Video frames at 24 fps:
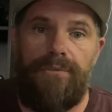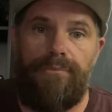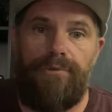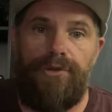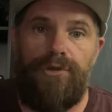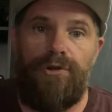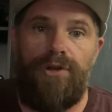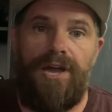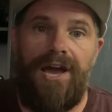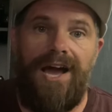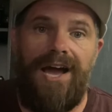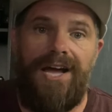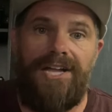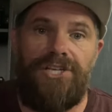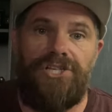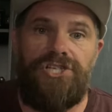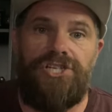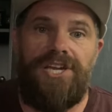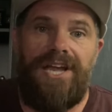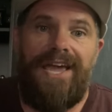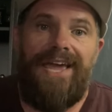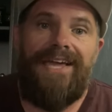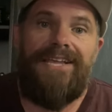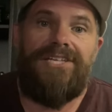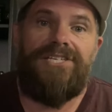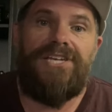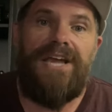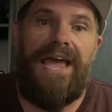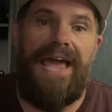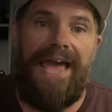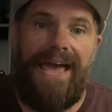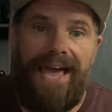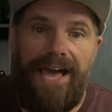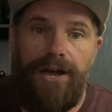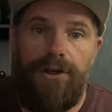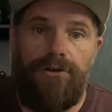But you can't change
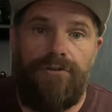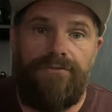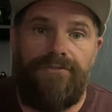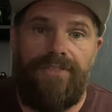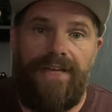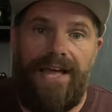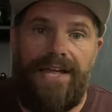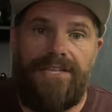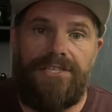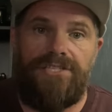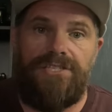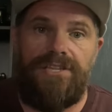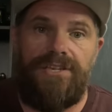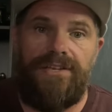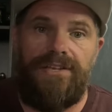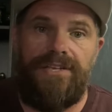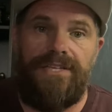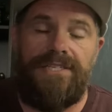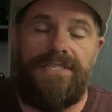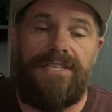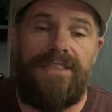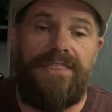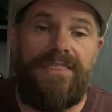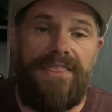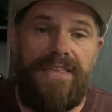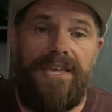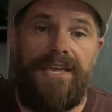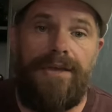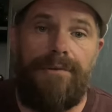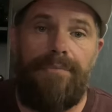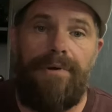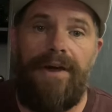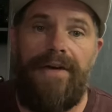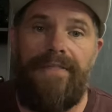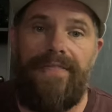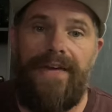out of that. So you need to think
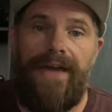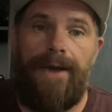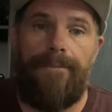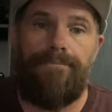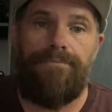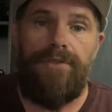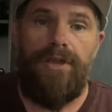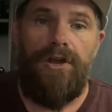about that.